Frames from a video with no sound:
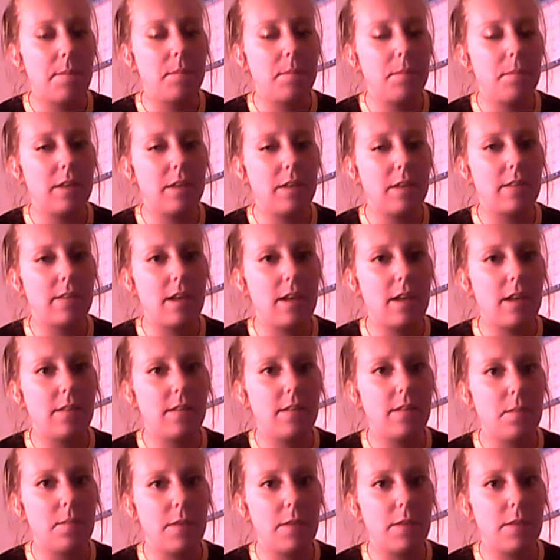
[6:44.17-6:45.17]
Lisa ends
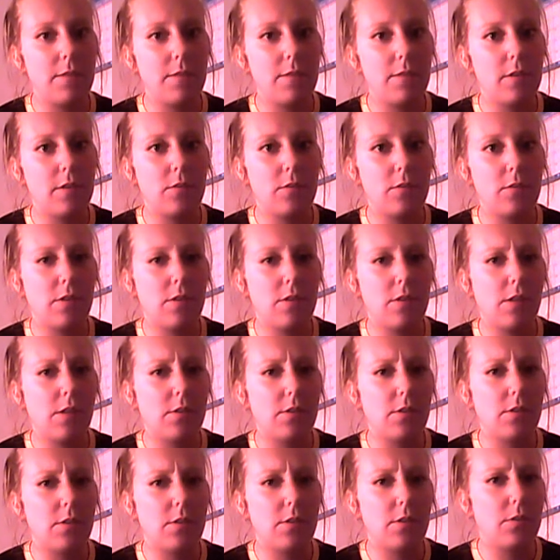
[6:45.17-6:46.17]
up being friends with
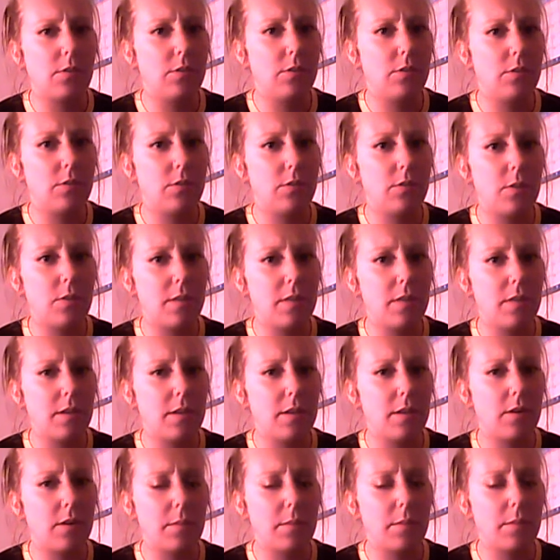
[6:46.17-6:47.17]
another girl, who I think
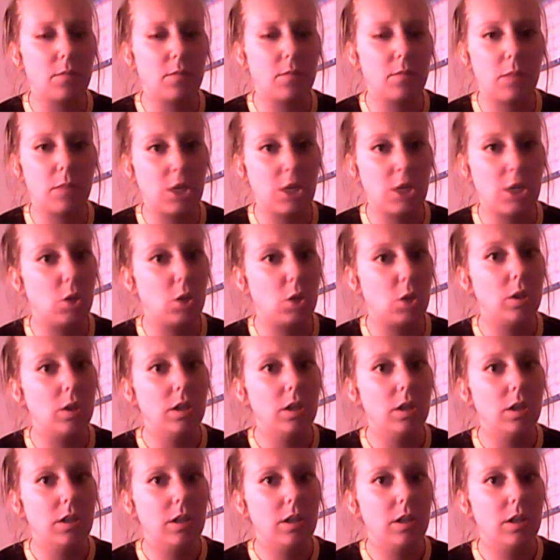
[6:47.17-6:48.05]
is Rachel,